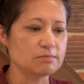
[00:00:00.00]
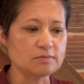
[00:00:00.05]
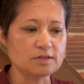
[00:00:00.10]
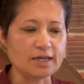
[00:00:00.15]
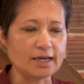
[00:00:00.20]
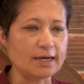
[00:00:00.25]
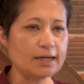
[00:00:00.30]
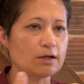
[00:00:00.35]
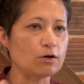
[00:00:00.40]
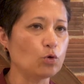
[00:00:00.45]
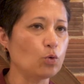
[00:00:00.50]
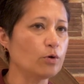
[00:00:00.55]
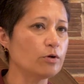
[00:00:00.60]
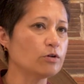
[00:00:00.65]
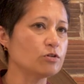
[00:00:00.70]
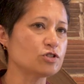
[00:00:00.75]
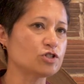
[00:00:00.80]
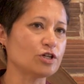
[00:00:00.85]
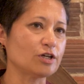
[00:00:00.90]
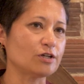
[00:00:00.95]
getting an
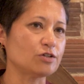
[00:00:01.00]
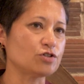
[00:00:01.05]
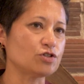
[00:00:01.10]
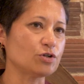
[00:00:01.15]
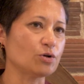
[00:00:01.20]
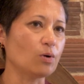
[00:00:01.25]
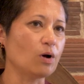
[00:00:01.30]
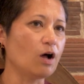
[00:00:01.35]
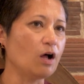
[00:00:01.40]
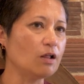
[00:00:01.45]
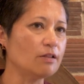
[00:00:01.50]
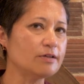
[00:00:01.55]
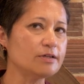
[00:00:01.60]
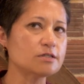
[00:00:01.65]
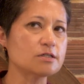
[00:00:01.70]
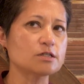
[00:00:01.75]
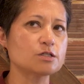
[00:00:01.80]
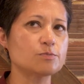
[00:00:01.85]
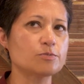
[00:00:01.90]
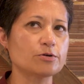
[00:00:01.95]
oil change, all these
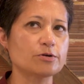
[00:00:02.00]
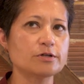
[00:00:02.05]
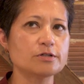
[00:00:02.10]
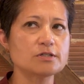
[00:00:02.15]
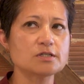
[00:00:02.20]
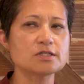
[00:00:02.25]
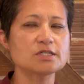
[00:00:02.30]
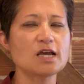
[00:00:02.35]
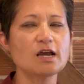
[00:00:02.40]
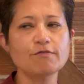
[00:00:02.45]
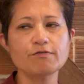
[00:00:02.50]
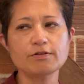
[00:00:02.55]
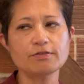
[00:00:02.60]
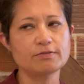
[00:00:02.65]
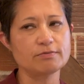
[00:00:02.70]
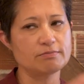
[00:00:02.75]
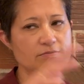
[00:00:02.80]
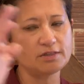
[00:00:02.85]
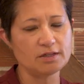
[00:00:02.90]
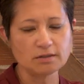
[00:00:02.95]
experiences,
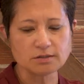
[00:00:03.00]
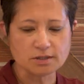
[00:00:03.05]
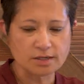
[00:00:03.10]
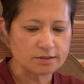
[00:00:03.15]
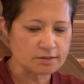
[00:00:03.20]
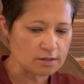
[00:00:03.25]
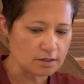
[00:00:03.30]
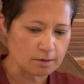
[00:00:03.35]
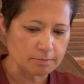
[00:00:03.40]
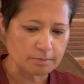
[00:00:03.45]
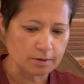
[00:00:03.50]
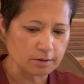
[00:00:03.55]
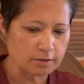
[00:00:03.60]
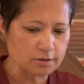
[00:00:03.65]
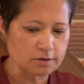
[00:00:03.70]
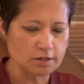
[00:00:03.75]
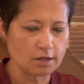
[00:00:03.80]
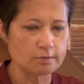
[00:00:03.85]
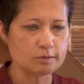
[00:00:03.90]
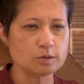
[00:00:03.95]
things I'd done a million
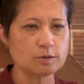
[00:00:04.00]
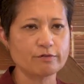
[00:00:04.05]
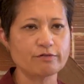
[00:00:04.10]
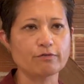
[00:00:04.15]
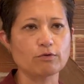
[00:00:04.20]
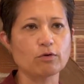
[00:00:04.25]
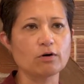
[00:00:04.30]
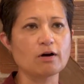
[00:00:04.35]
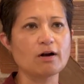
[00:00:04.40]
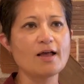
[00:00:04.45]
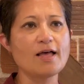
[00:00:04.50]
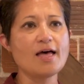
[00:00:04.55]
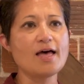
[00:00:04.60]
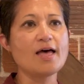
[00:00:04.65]
times before,